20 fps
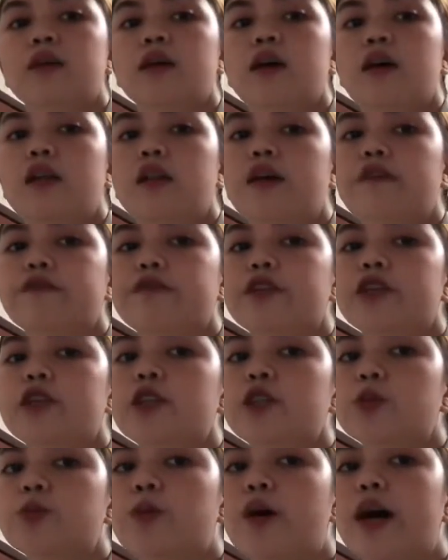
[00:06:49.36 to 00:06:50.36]
Now for
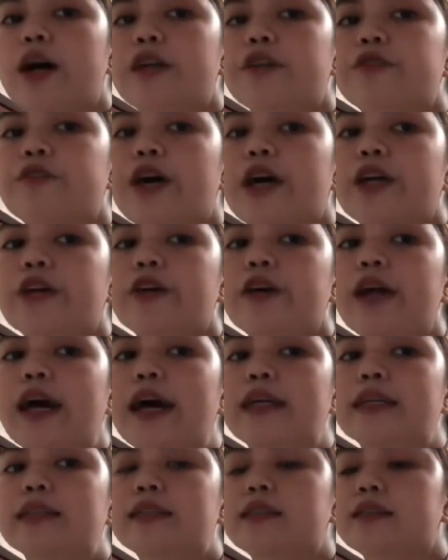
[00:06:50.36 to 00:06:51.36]
this one, dry your
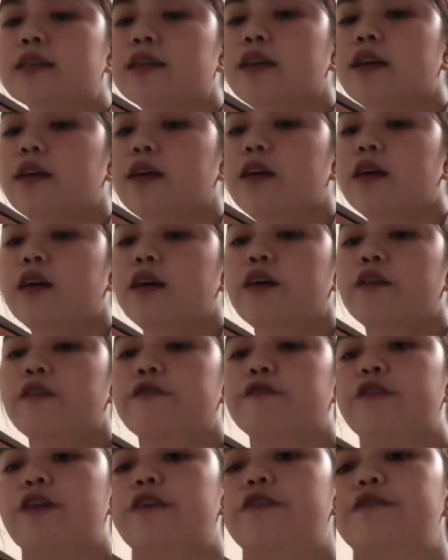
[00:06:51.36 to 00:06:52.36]
hands
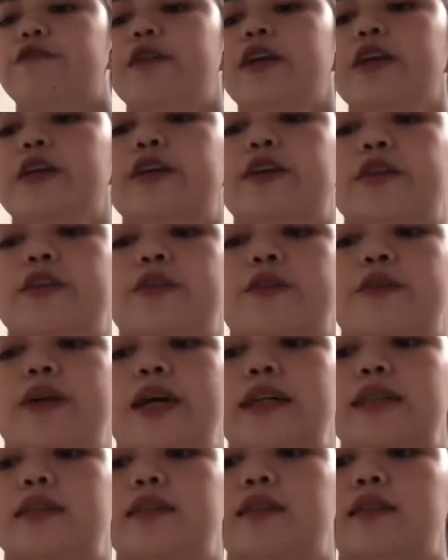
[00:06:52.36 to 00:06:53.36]
from finger to
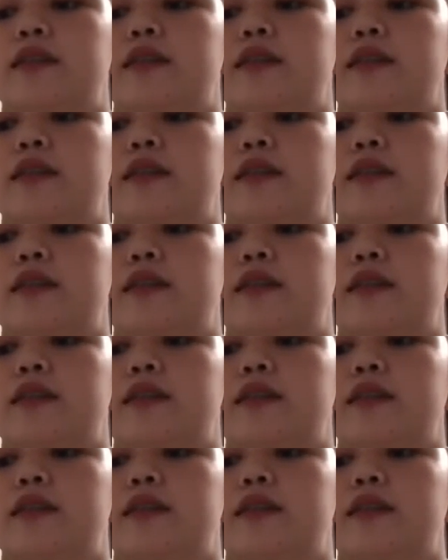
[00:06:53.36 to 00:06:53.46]
wrist.